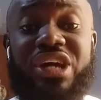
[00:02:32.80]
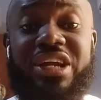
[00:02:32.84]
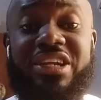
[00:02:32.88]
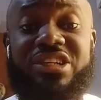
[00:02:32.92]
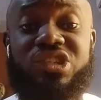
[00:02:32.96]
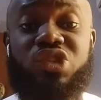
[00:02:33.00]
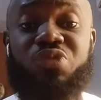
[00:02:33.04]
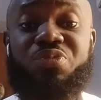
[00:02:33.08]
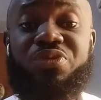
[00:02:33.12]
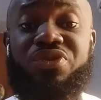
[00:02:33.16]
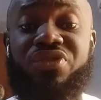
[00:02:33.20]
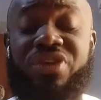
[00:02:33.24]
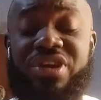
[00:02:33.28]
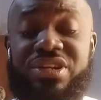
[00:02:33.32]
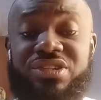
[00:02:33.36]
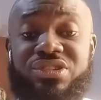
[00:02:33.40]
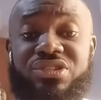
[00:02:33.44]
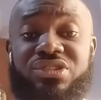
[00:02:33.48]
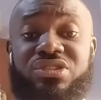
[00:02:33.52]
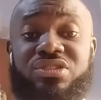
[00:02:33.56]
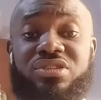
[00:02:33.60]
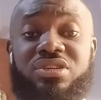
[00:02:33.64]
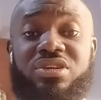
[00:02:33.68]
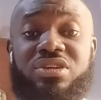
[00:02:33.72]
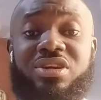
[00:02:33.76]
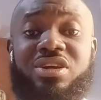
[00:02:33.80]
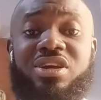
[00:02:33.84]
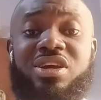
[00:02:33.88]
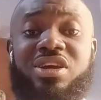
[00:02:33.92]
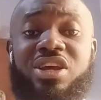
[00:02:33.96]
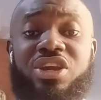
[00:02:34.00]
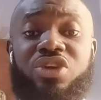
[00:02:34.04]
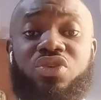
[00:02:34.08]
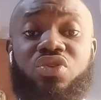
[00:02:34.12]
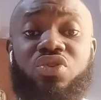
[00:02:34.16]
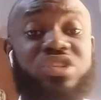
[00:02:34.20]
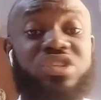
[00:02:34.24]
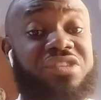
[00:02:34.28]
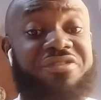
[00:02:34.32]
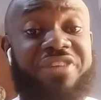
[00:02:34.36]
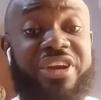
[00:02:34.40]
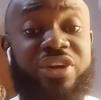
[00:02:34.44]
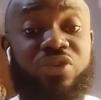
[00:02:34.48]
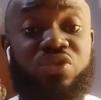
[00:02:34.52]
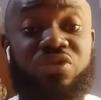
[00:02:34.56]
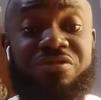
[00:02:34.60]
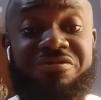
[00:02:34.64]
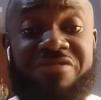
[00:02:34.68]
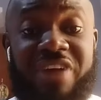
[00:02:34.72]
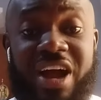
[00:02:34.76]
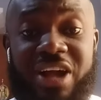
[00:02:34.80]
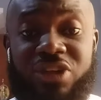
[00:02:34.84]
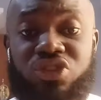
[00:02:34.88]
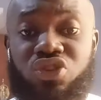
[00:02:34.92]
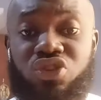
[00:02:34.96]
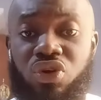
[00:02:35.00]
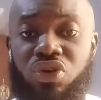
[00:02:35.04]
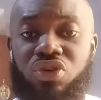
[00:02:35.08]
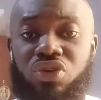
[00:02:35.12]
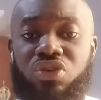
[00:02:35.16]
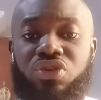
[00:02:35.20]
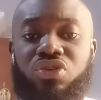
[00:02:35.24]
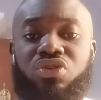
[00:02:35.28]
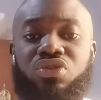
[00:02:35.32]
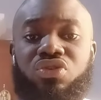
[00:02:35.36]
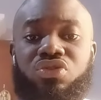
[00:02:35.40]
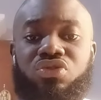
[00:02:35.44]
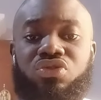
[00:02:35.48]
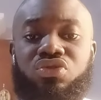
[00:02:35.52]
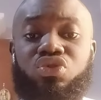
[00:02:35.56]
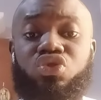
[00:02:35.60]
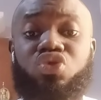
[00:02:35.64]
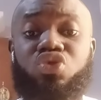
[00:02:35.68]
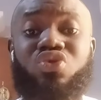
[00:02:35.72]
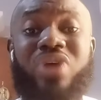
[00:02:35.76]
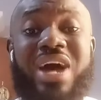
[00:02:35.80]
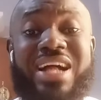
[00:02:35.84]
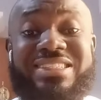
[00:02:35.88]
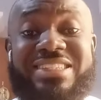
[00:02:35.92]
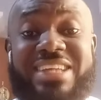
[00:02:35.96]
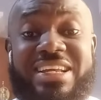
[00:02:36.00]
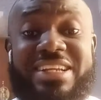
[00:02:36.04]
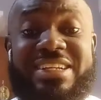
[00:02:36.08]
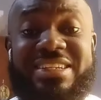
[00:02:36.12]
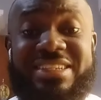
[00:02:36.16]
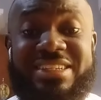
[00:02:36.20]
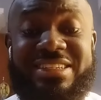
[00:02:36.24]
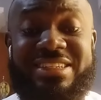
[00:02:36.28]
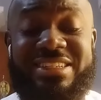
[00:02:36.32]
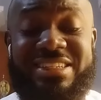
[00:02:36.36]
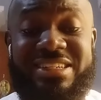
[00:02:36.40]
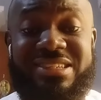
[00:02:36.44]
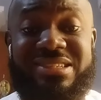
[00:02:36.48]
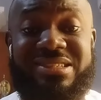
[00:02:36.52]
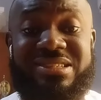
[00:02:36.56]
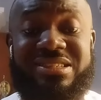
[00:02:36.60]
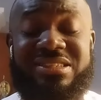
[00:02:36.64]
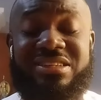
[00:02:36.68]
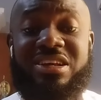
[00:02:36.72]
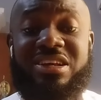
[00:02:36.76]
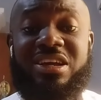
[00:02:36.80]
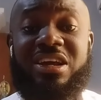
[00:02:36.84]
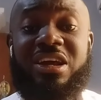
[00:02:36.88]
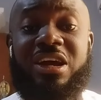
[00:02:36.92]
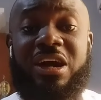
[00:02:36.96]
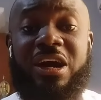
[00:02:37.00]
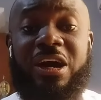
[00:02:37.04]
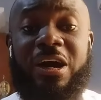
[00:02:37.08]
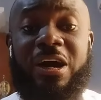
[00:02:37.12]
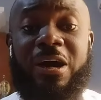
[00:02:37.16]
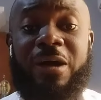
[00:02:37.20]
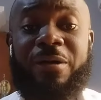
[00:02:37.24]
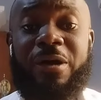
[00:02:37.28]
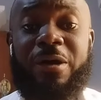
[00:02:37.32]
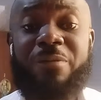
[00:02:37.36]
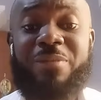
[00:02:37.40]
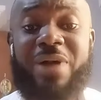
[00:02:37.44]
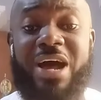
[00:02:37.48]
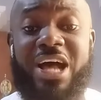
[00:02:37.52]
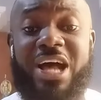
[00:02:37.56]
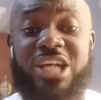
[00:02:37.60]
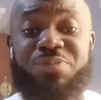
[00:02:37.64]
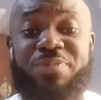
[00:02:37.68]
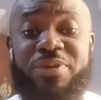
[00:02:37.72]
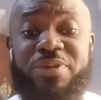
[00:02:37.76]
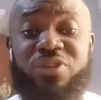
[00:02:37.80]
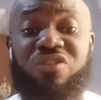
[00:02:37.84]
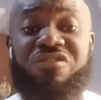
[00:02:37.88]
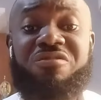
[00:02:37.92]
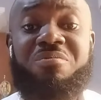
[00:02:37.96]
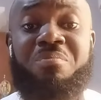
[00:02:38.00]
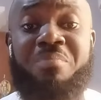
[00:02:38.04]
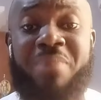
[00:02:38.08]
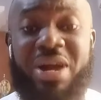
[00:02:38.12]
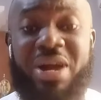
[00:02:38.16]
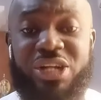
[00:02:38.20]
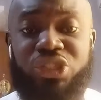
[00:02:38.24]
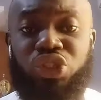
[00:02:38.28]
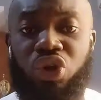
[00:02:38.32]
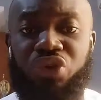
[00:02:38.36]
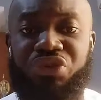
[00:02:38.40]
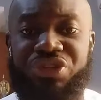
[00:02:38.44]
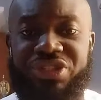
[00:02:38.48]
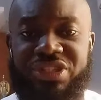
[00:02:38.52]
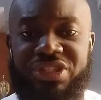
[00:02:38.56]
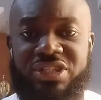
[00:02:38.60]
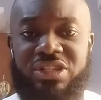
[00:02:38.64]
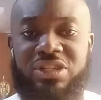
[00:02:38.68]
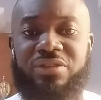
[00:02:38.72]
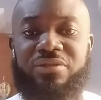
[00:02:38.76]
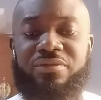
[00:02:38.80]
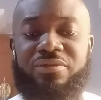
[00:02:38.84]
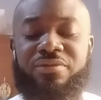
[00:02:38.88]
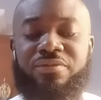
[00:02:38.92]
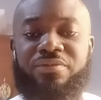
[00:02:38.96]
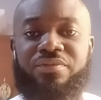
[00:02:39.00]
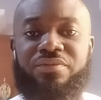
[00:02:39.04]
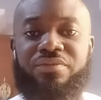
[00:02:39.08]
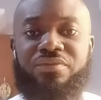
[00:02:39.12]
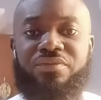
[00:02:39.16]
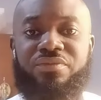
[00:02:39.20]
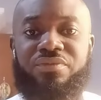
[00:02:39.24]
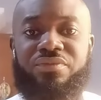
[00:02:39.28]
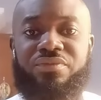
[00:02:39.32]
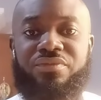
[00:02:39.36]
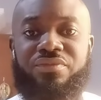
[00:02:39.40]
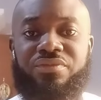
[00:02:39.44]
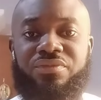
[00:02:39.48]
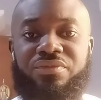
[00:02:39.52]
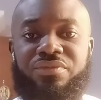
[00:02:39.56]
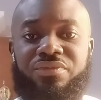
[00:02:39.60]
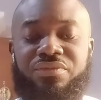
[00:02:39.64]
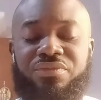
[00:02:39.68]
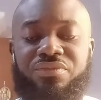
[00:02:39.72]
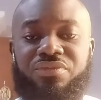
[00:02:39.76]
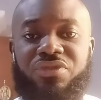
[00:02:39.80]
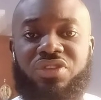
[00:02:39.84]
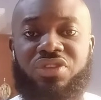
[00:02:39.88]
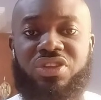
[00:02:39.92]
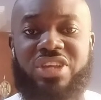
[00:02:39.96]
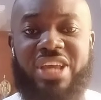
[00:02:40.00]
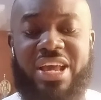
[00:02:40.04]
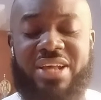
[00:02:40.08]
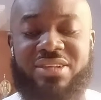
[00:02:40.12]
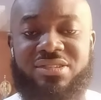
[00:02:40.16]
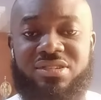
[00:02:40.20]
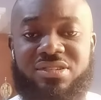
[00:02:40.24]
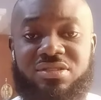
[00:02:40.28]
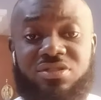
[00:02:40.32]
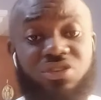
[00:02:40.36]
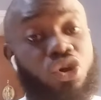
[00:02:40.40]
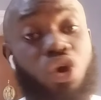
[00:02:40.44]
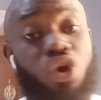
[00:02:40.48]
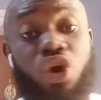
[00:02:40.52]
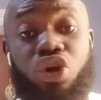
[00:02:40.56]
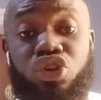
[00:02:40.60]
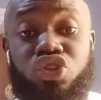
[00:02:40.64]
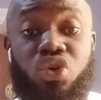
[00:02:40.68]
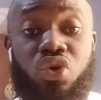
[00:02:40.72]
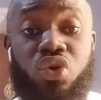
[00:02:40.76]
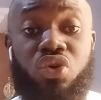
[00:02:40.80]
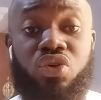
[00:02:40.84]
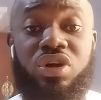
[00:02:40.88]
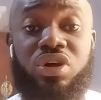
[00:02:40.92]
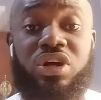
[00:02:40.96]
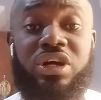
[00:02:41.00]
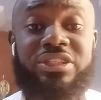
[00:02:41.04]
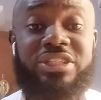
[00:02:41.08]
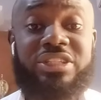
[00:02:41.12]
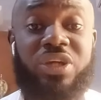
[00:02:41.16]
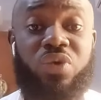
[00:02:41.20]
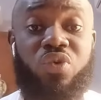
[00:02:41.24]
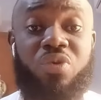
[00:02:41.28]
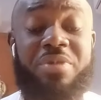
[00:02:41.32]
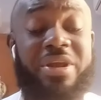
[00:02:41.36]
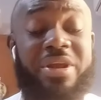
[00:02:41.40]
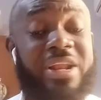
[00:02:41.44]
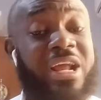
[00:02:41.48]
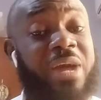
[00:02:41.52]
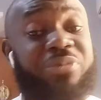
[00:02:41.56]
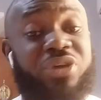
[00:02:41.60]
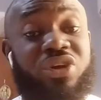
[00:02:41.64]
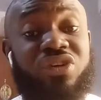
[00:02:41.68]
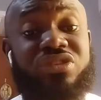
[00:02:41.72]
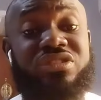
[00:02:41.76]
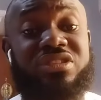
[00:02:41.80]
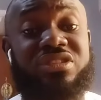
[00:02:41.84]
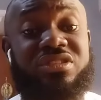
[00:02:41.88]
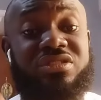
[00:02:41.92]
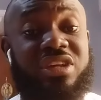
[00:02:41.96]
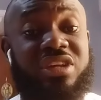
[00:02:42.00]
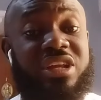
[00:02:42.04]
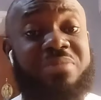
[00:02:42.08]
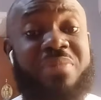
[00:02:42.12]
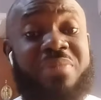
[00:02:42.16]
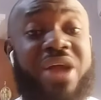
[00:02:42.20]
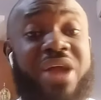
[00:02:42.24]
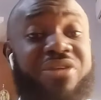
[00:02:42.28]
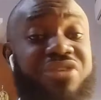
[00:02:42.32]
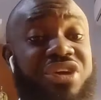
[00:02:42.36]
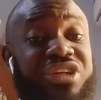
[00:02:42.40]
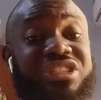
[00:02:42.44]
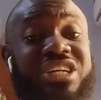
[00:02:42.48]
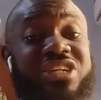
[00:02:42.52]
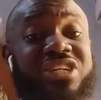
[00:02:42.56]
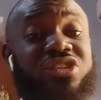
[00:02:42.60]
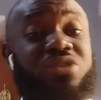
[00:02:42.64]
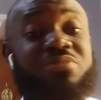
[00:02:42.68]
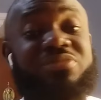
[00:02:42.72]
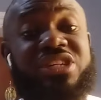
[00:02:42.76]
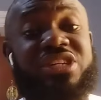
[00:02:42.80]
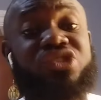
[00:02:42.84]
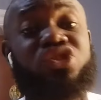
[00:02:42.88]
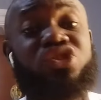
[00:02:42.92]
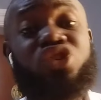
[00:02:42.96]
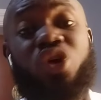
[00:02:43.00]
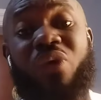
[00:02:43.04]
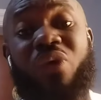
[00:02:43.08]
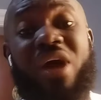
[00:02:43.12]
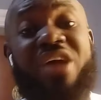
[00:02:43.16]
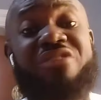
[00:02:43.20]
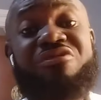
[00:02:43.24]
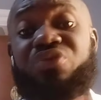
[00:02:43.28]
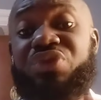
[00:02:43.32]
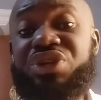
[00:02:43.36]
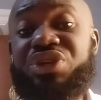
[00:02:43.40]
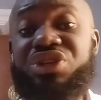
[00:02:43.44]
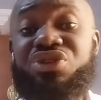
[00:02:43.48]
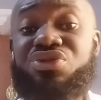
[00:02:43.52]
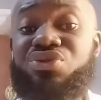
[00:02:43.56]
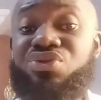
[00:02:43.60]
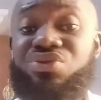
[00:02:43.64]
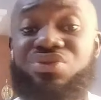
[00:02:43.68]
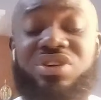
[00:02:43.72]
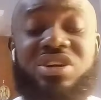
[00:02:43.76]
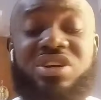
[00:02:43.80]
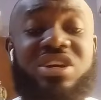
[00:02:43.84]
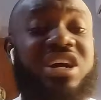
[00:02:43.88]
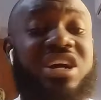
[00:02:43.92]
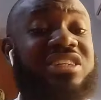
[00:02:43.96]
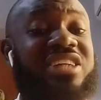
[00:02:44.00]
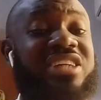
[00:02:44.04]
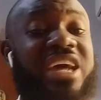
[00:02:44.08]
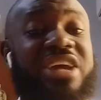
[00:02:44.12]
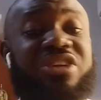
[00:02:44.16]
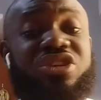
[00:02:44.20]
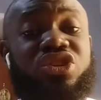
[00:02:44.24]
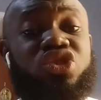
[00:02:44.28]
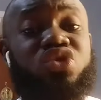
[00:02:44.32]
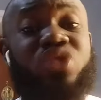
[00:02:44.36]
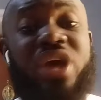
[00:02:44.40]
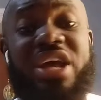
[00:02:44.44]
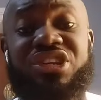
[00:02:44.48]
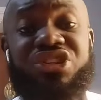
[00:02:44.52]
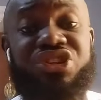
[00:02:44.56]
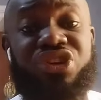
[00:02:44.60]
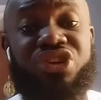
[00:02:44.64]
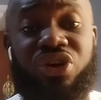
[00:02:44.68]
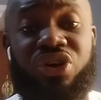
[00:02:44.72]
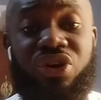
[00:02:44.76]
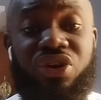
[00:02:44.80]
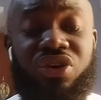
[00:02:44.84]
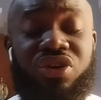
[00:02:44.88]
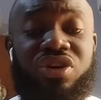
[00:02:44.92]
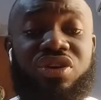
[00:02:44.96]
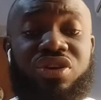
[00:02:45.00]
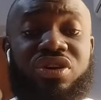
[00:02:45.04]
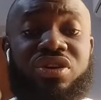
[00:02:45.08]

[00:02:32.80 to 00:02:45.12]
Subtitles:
and experience, is a very good factor to attaining this aspect of maturity. Yes, also the women. Yeah, because in marriage, there are some things your wife will do that you need to endure.